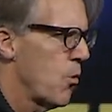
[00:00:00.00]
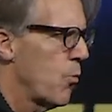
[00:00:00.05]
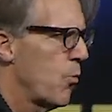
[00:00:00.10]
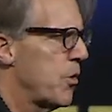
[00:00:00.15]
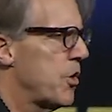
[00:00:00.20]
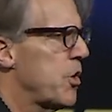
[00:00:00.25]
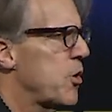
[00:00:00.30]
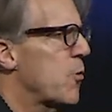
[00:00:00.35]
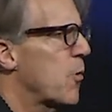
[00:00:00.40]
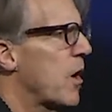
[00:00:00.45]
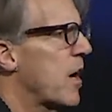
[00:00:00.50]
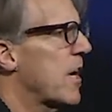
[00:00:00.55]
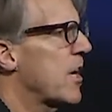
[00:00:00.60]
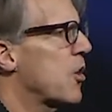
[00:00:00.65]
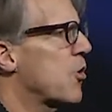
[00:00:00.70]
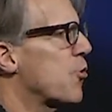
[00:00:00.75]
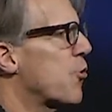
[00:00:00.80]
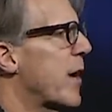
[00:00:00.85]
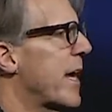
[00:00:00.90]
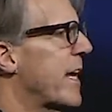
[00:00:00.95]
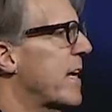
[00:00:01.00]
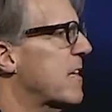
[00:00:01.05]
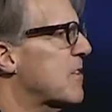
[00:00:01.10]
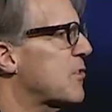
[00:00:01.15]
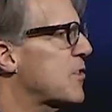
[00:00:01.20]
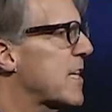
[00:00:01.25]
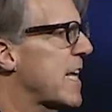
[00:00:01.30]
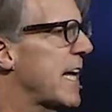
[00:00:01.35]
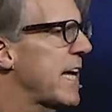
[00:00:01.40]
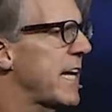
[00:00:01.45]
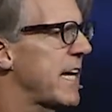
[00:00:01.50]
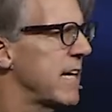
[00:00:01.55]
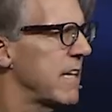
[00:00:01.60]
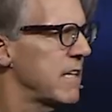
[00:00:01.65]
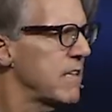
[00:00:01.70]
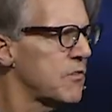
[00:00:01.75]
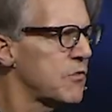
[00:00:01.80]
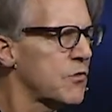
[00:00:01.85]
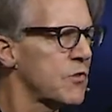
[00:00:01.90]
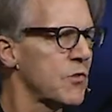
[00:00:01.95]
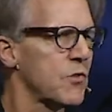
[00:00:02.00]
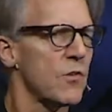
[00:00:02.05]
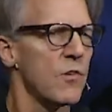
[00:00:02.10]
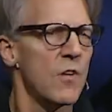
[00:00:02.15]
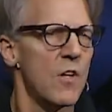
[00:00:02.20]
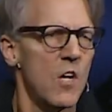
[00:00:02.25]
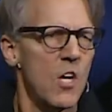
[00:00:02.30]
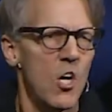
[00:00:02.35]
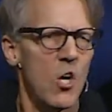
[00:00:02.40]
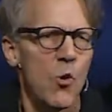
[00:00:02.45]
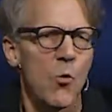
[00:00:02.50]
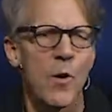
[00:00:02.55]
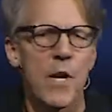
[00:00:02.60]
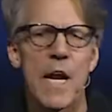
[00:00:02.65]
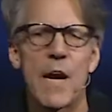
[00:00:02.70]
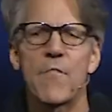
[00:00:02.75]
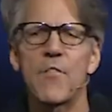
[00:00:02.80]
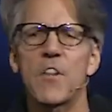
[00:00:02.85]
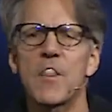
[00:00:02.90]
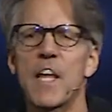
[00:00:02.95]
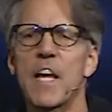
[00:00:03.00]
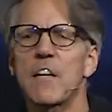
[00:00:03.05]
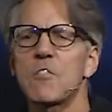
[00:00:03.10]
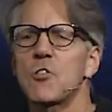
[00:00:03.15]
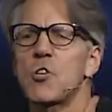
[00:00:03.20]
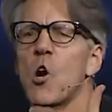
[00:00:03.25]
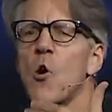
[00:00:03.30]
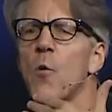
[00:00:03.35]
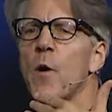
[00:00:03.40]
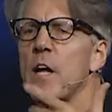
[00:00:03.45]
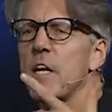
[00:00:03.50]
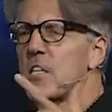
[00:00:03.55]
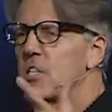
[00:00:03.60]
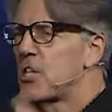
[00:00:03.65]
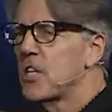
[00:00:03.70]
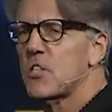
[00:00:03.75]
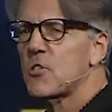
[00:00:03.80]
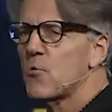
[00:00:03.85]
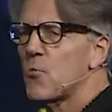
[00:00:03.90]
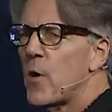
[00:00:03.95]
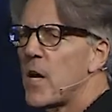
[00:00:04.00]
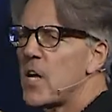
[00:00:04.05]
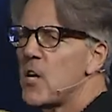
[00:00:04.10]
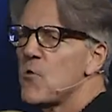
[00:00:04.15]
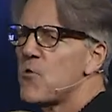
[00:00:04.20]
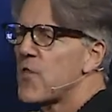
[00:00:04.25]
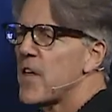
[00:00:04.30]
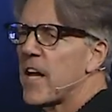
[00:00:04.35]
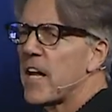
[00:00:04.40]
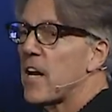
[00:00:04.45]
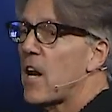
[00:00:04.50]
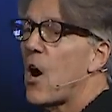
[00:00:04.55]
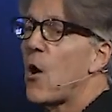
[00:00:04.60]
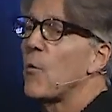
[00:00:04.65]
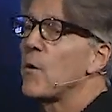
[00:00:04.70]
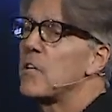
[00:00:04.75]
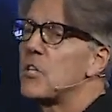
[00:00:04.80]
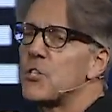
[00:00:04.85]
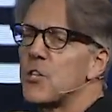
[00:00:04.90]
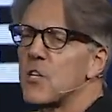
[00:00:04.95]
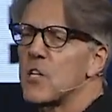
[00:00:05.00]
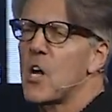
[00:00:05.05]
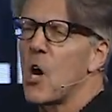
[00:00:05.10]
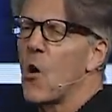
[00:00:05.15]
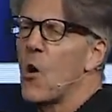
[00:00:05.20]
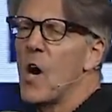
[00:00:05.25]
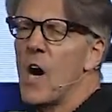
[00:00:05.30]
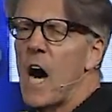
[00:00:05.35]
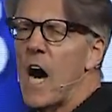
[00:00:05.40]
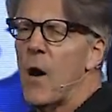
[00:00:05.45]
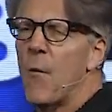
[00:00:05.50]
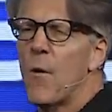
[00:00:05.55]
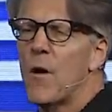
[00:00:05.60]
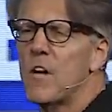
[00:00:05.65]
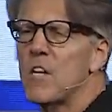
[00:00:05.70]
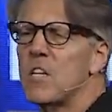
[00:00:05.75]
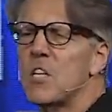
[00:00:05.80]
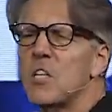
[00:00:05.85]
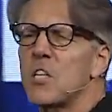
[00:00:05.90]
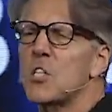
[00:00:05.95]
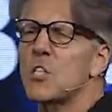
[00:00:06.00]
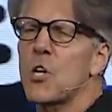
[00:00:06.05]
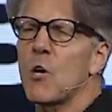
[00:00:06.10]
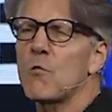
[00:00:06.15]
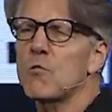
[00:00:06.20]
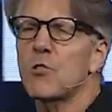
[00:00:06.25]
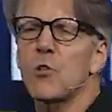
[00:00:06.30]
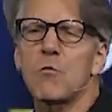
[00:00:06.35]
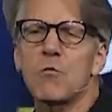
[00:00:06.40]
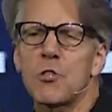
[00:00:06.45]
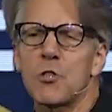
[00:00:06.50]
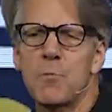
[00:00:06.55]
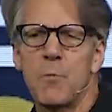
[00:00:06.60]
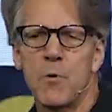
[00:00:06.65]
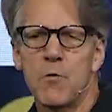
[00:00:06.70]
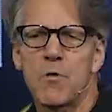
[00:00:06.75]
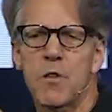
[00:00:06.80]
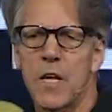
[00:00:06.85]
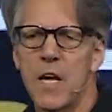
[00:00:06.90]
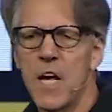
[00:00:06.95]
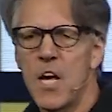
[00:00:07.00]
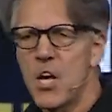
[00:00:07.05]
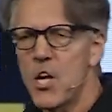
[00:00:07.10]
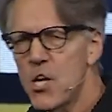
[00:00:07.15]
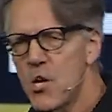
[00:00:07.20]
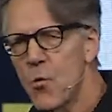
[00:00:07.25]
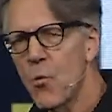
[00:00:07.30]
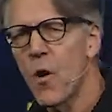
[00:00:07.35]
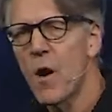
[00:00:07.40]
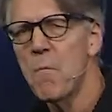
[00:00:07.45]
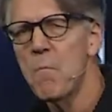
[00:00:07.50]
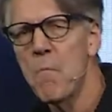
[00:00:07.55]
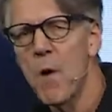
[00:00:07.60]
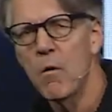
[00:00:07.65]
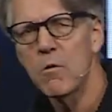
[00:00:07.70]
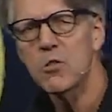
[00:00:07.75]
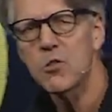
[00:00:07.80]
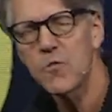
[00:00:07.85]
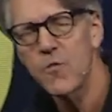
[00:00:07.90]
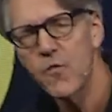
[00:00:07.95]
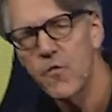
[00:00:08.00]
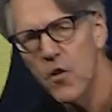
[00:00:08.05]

when you are in greatest ease, when everything's going just the way you think it always should go. I wanted to just go so smoothly. You are most